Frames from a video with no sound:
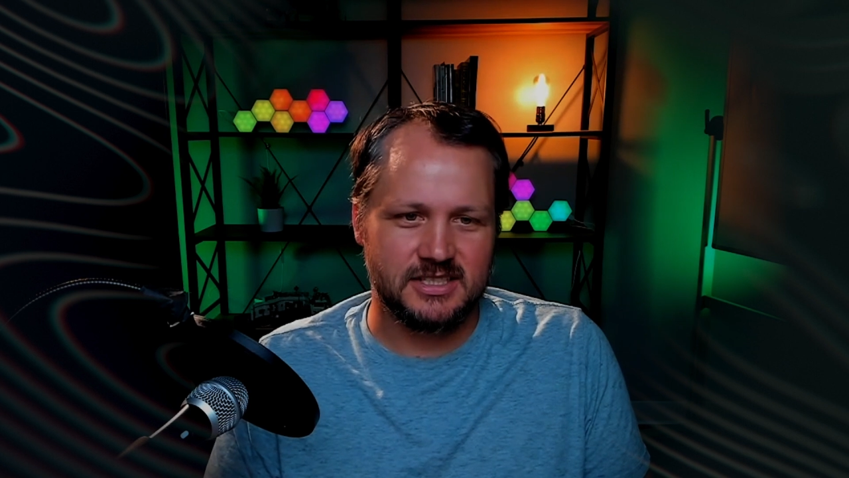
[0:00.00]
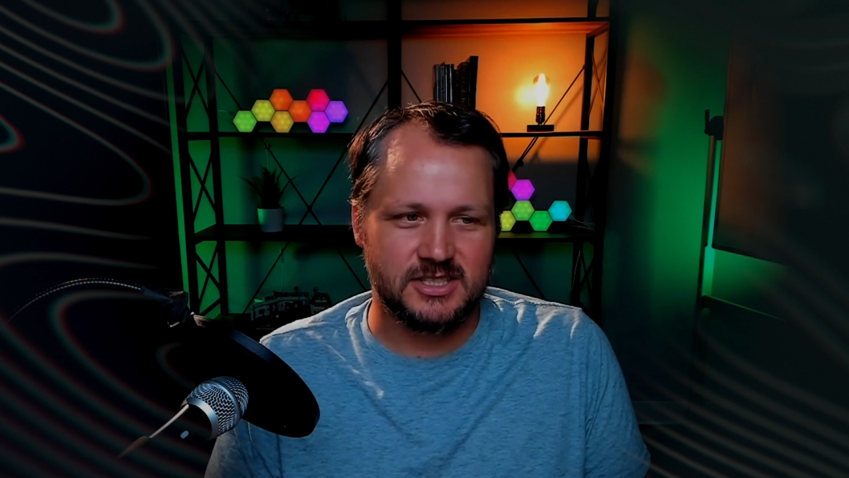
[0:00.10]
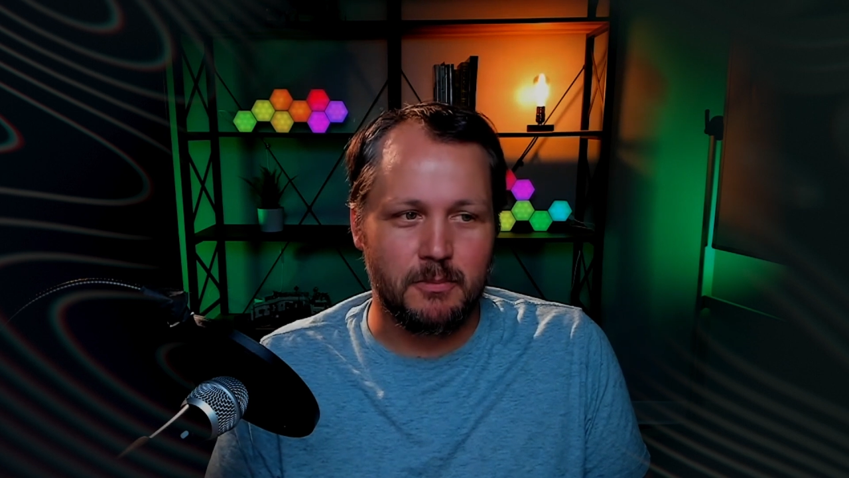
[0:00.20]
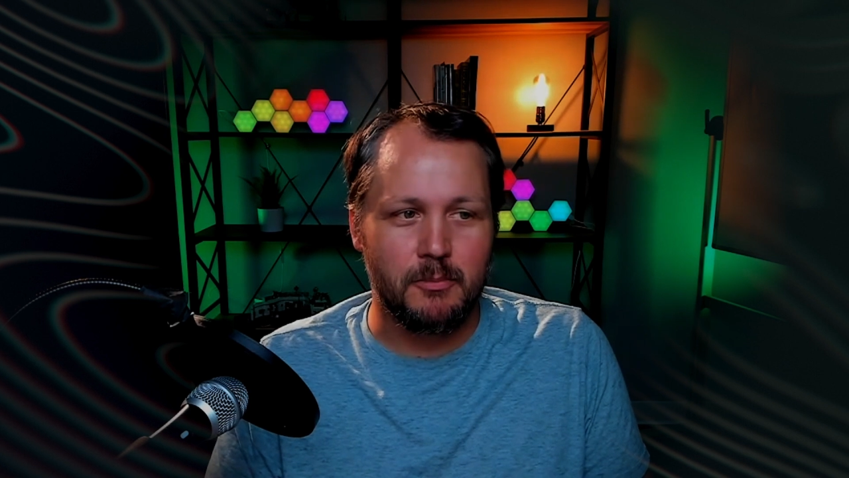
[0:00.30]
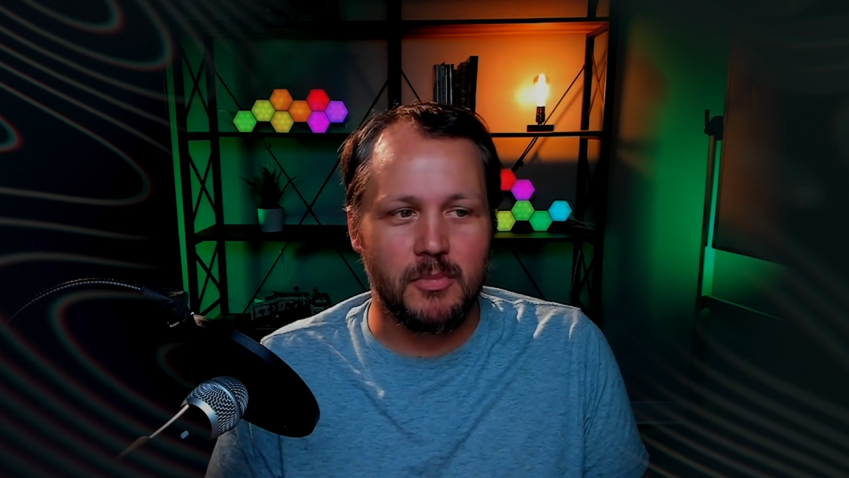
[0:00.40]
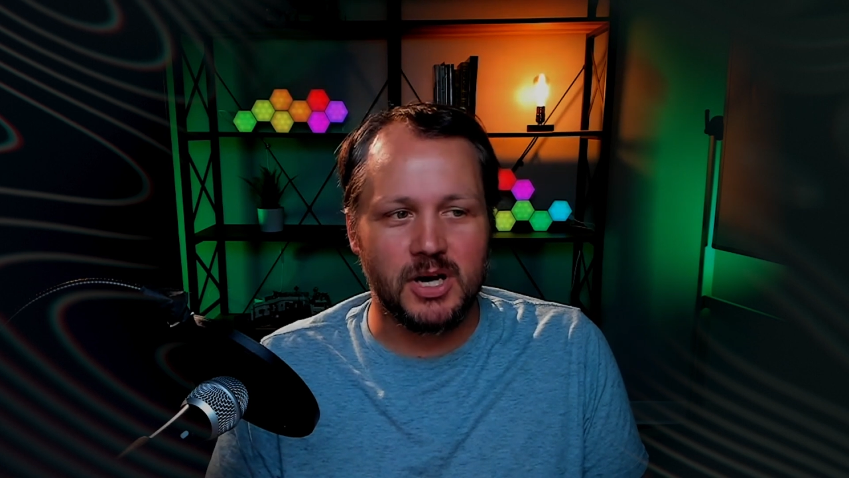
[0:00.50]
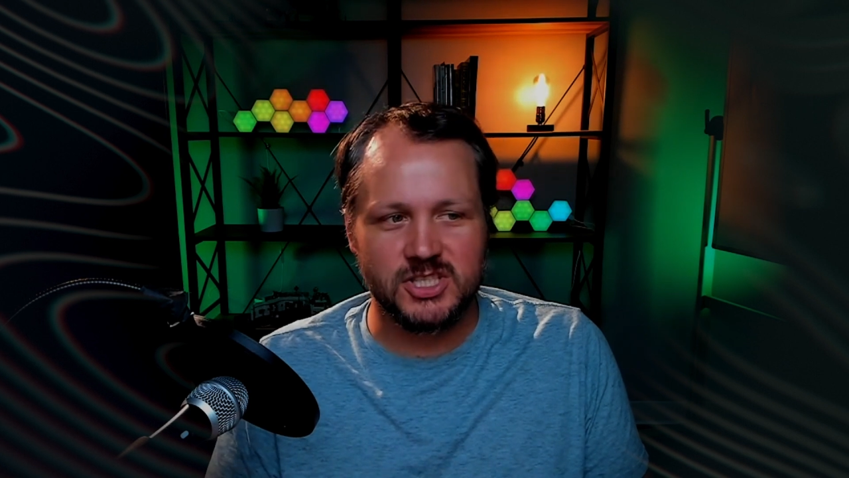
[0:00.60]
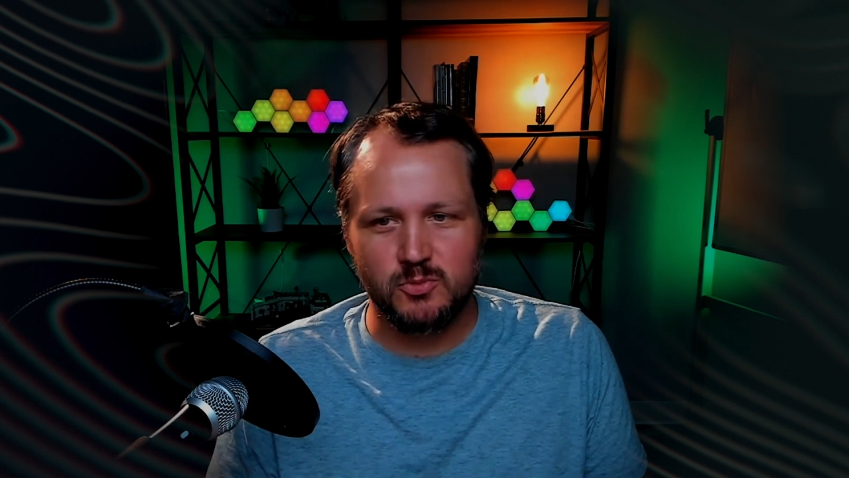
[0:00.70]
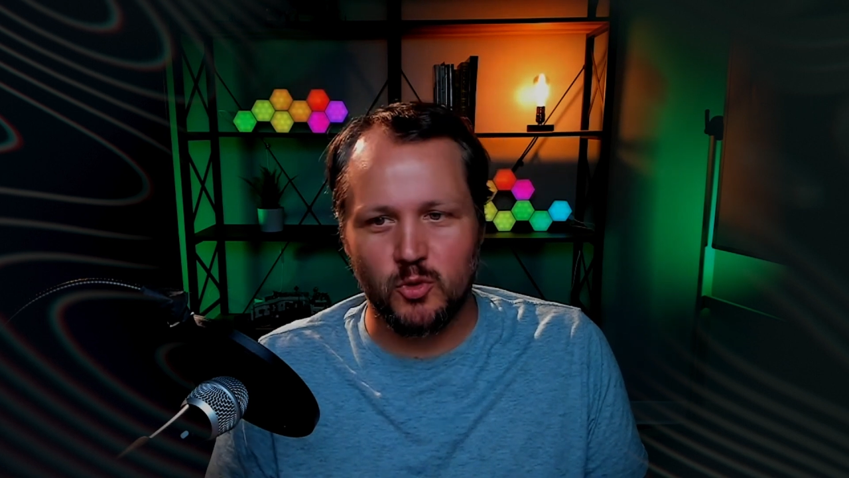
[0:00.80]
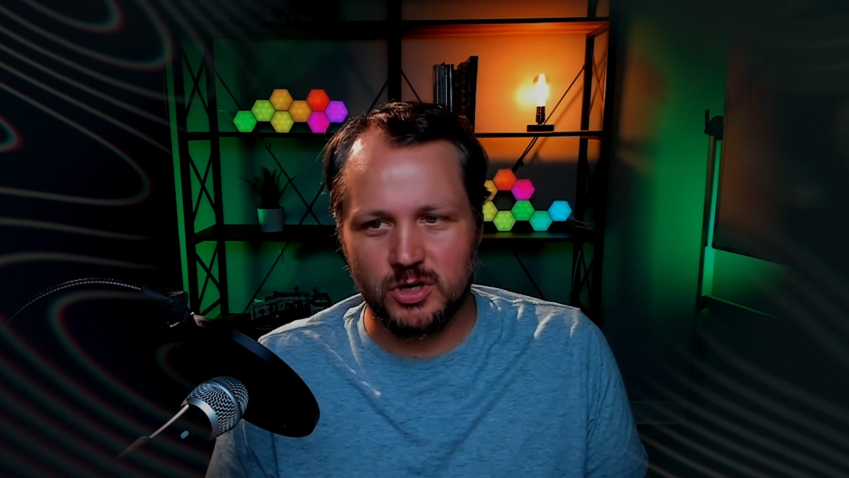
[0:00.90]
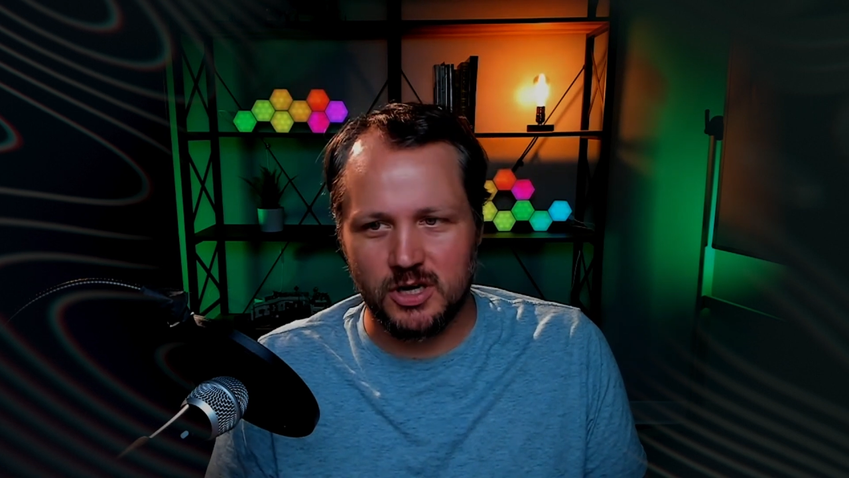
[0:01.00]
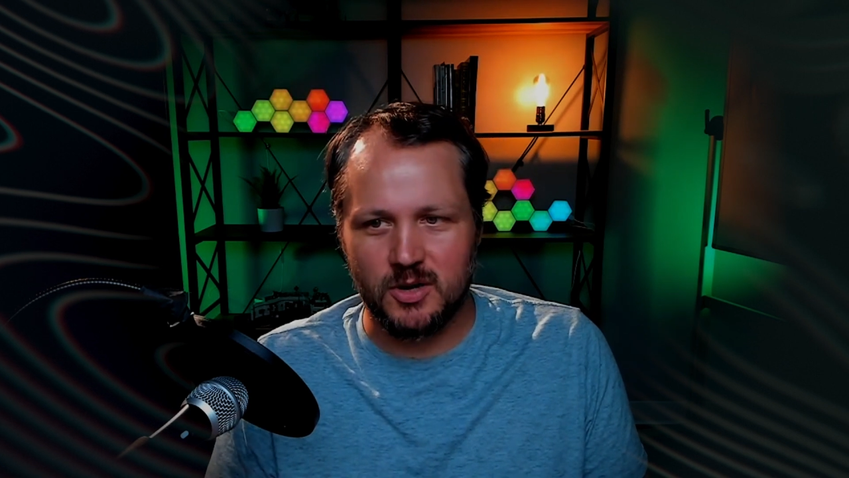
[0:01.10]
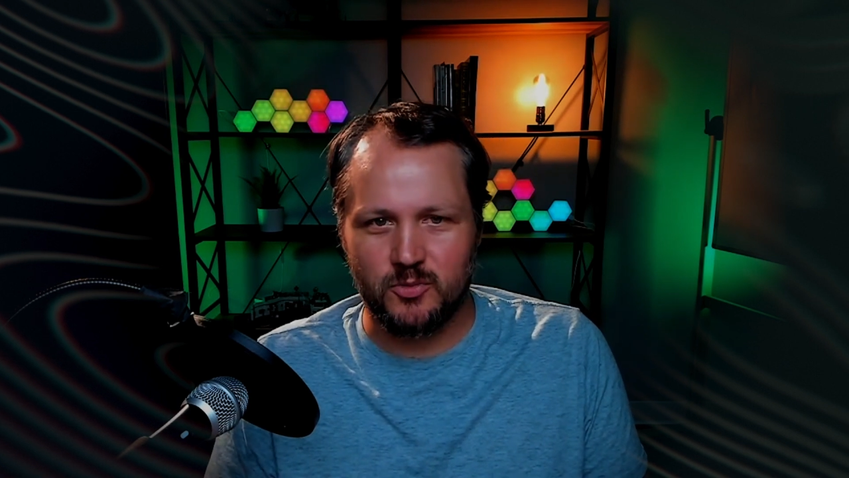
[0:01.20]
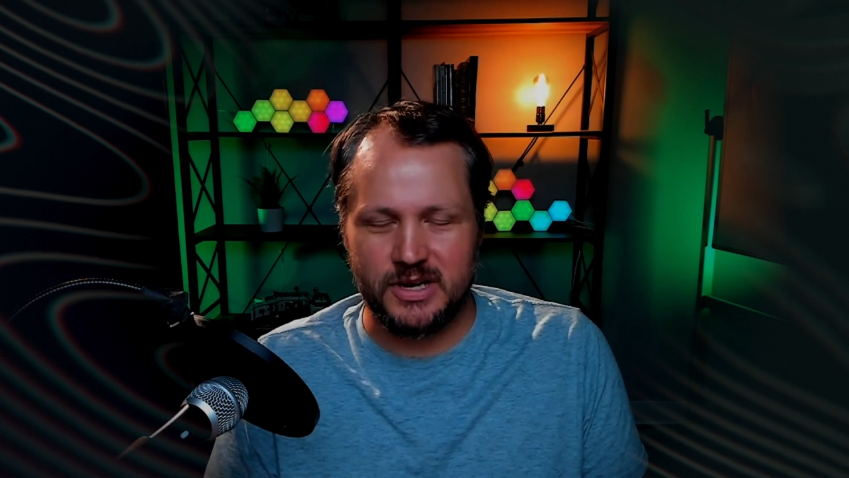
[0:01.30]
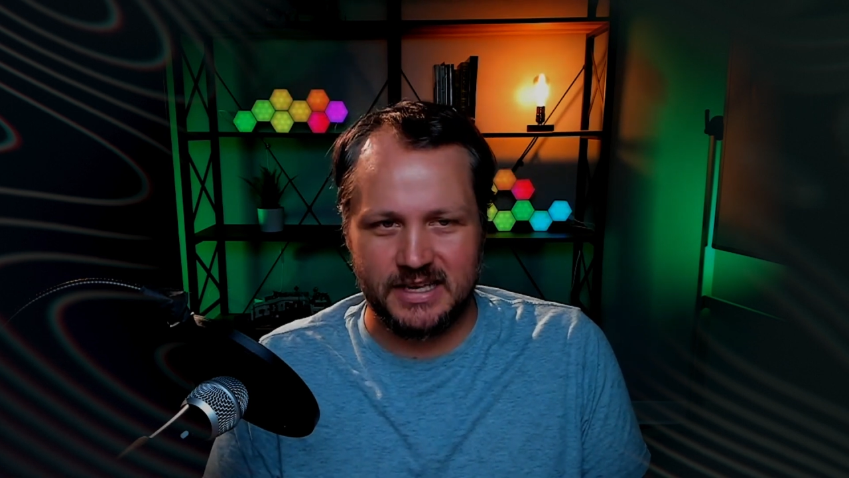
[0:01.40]
It's much more
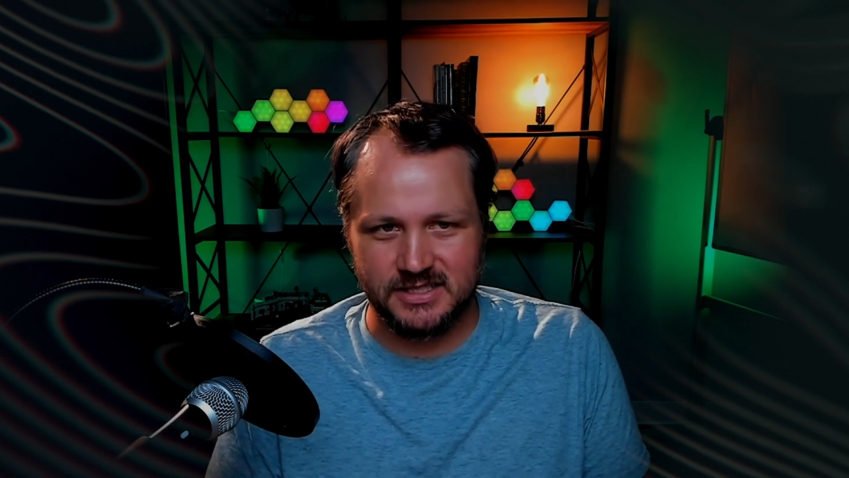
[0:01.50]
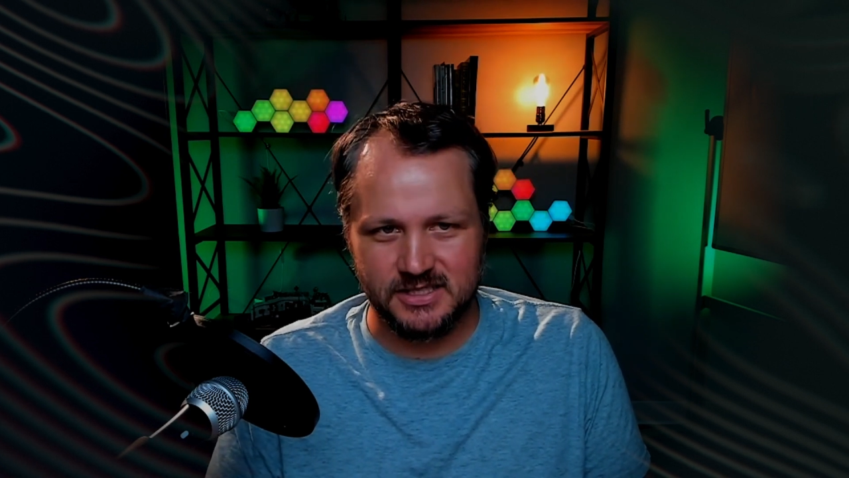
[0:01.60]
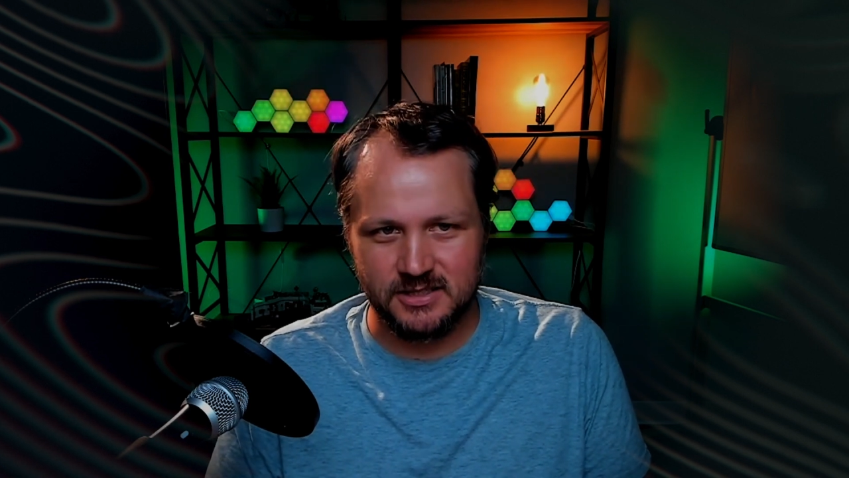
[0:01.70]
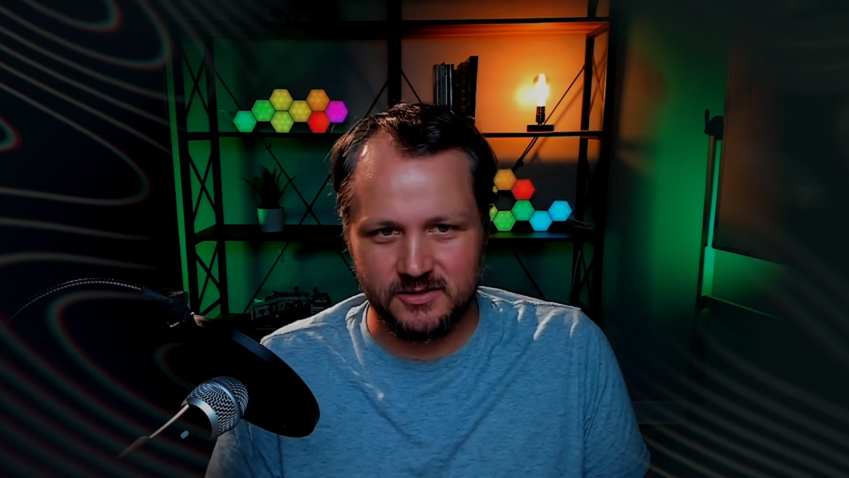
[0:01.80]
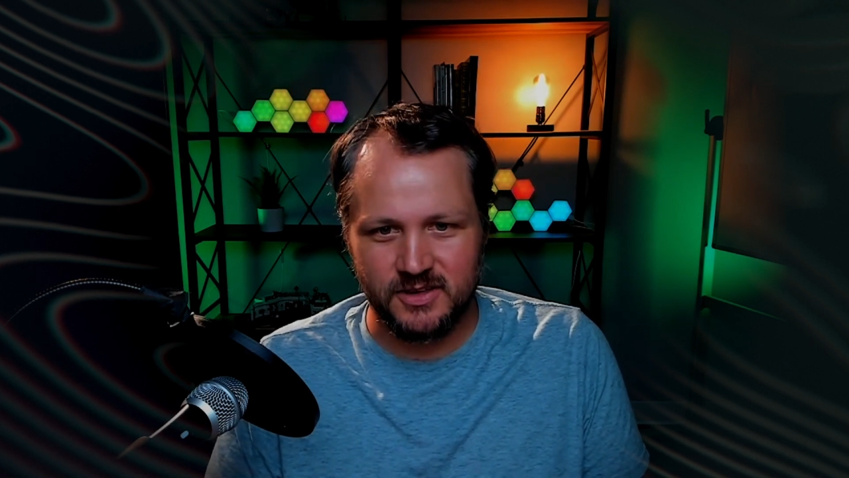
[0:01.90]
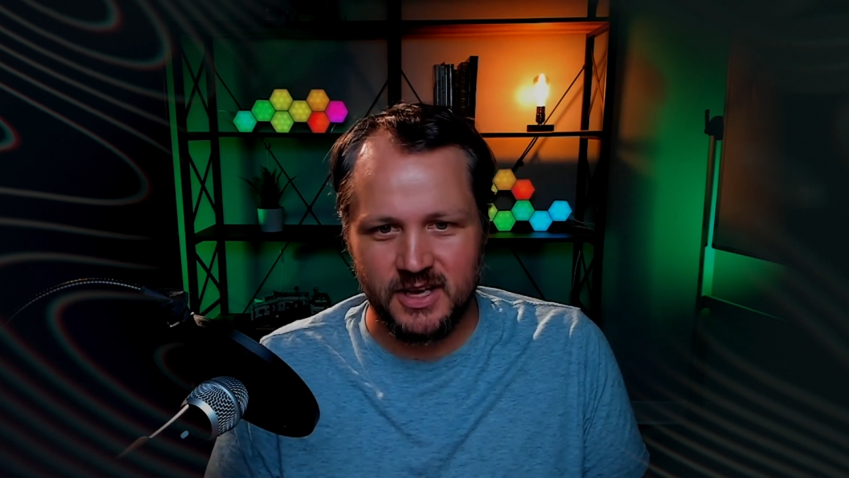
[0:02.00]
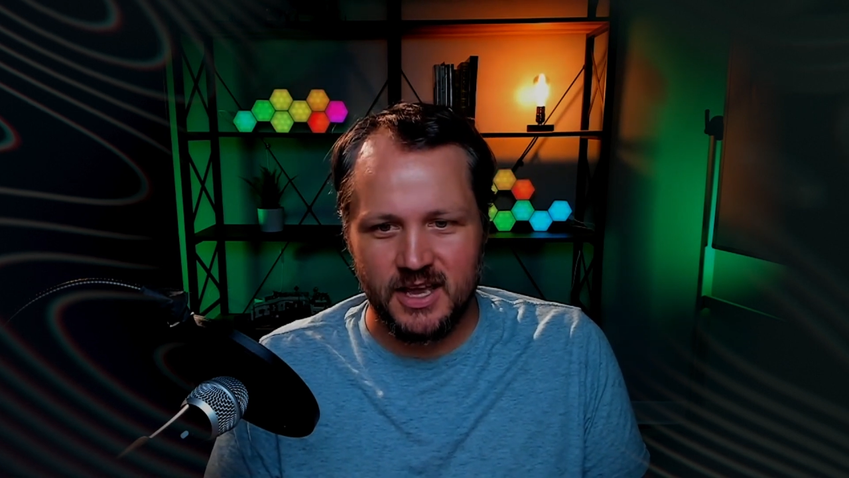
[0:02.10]
comprehensive,